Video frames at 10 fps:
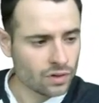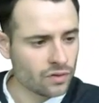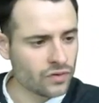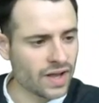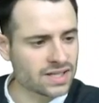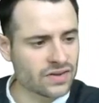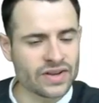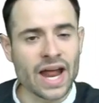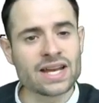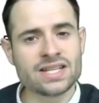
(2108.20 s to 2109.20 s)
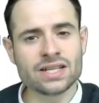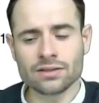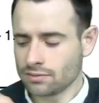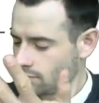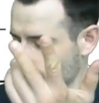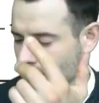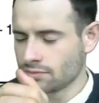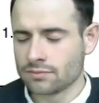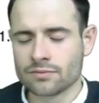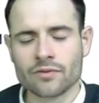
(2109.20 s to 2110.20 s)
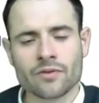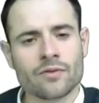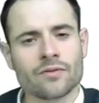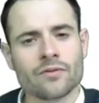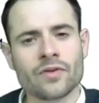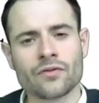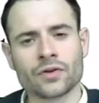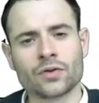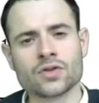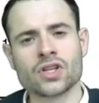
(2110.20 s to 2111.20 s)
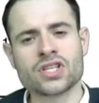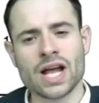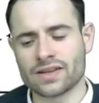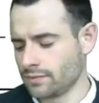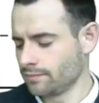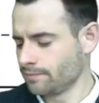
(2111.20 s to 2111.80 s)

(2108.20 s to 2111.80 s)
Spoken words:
If you guys have any idea, feel free to use the chat.